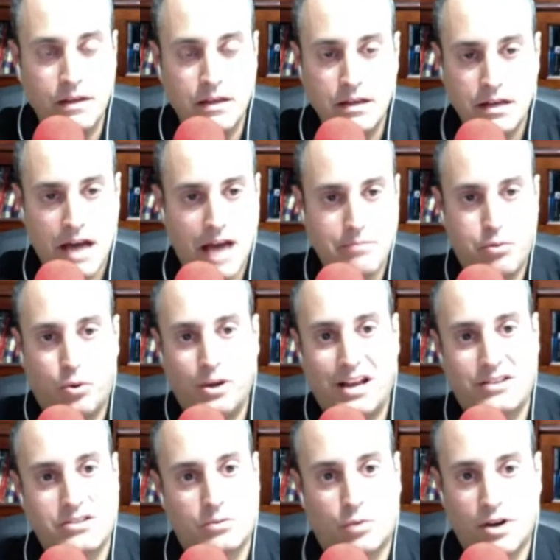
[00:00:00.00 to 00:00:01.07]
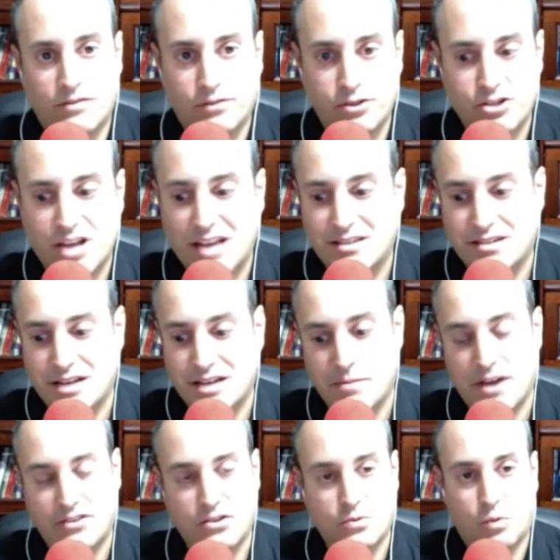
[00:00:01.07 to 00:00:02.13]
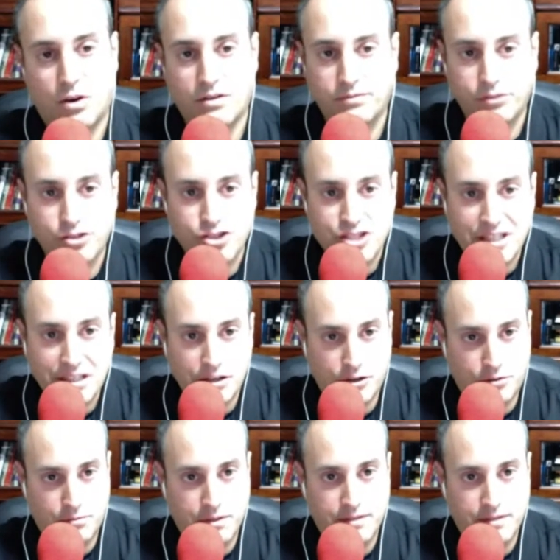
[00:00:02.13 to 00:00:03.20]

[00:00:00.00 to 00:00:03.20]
I point out some wonderful signs today about this wonderful genome.